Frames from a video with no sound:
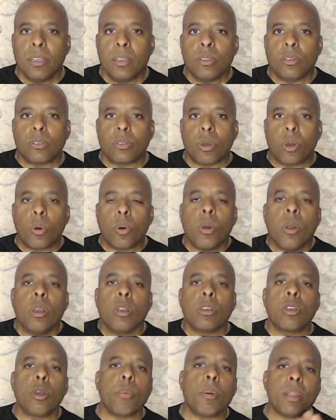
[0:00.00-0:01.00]
So
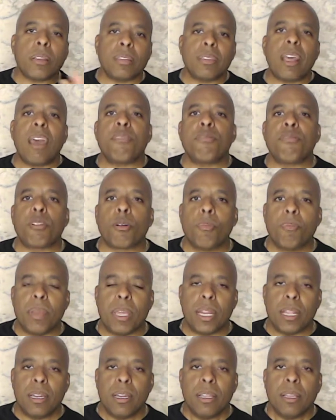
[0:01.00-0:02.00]
go back to that for a
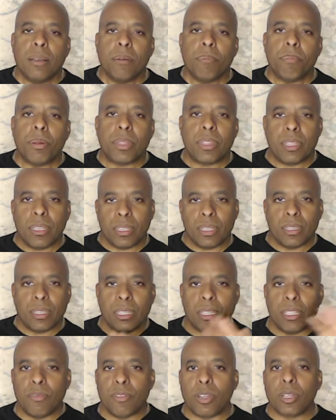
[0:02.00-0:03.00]
minute, but then
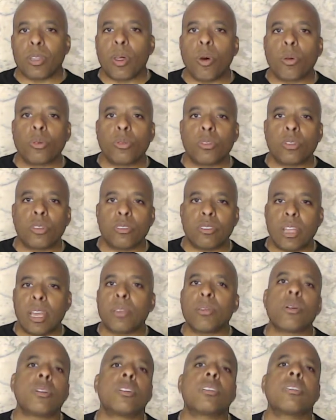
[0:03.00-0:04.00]
leave it alone, because now
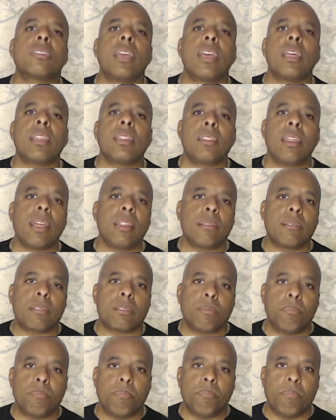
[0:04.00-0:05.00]
you understand
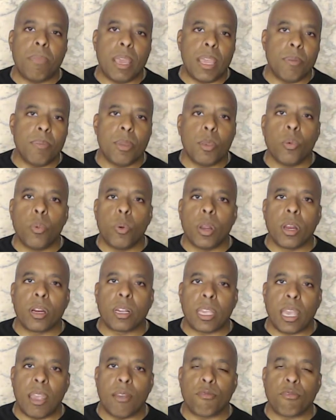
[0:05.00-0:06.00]
that's maybe where it
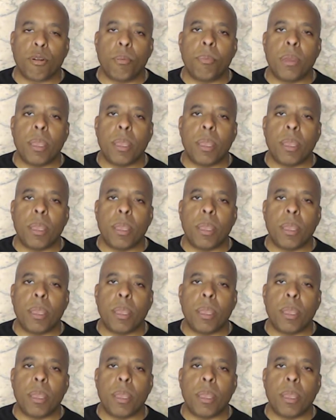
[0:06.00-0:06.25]
came from.